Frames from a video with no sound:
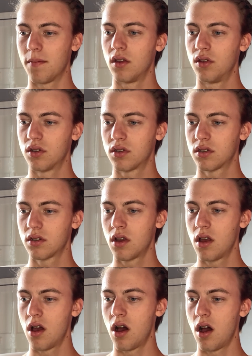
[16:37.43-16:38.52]
Thus,
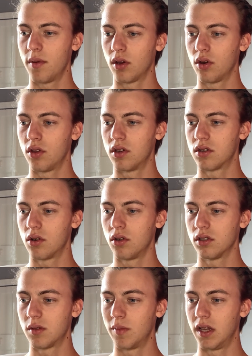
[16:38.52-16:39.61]
harming others
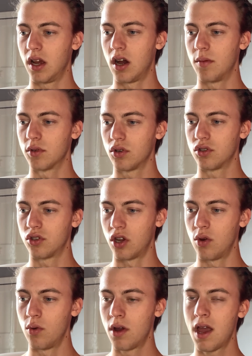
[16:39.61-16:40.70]
ultimately harms us too.